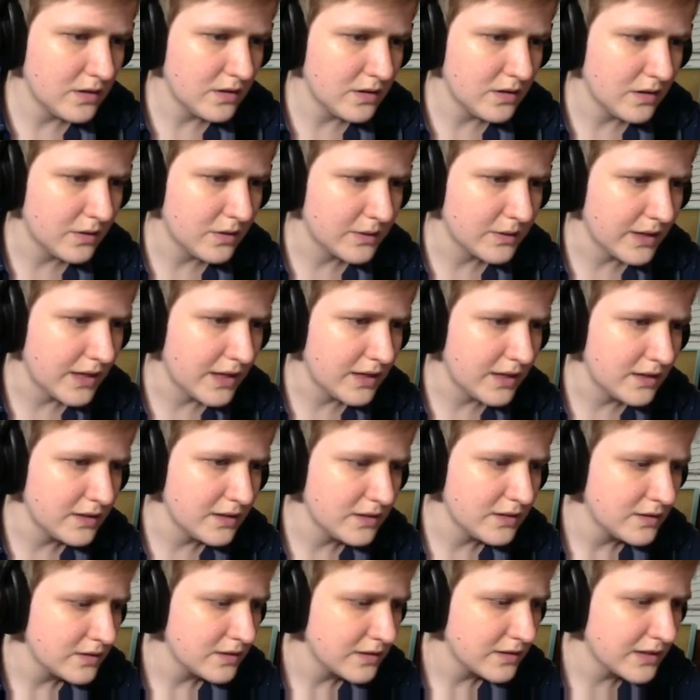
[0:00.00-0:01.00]
Okay.
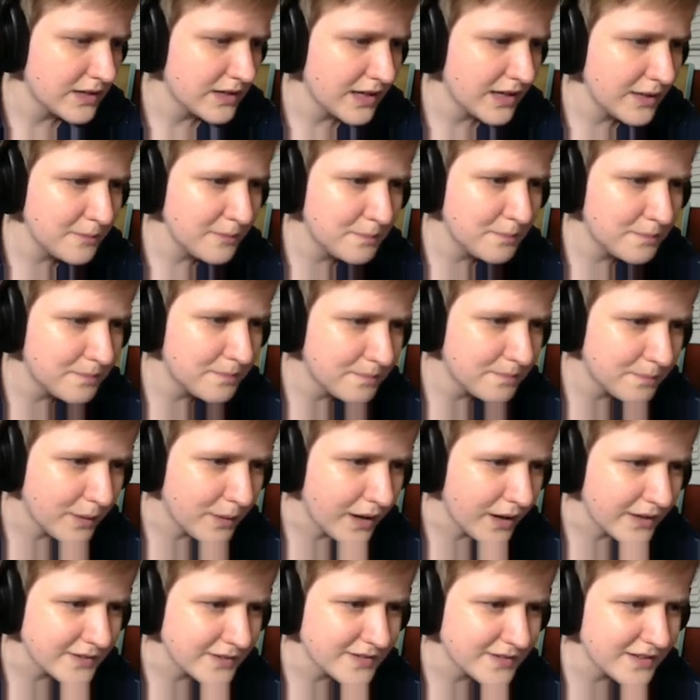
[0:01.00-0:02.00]
Can I
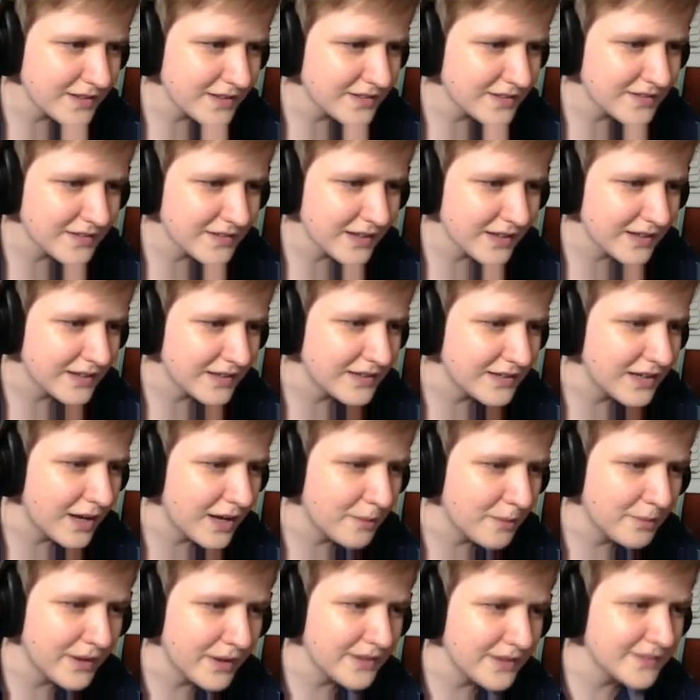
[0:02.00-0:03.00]
pause this? I
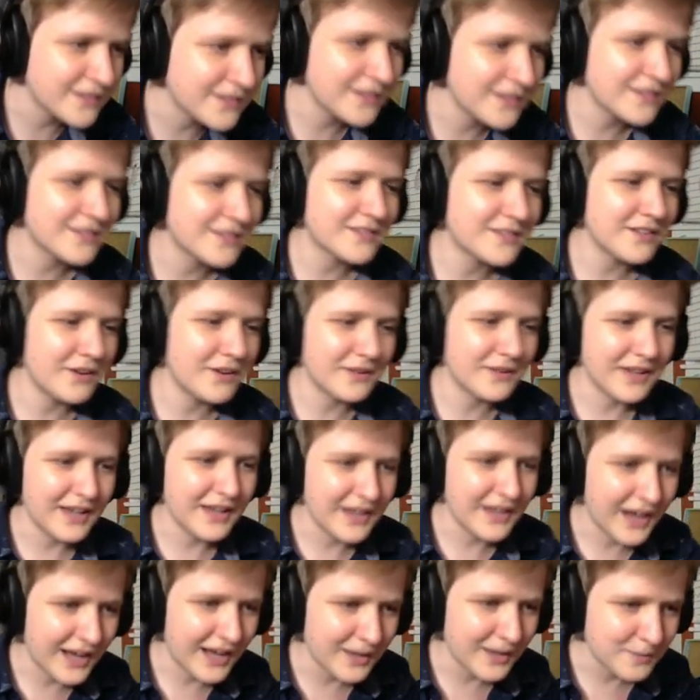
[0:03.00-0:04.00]
cannot pause this. Okay.
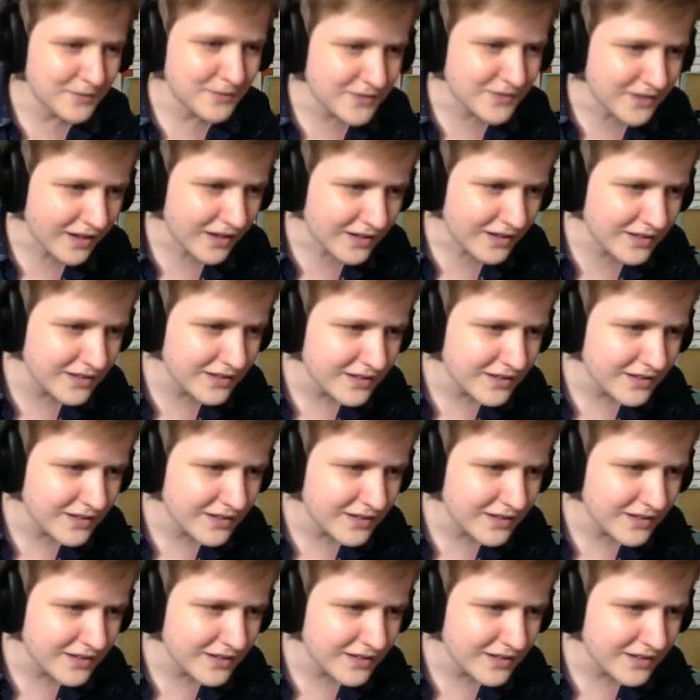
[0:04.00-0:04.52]
I am stuck.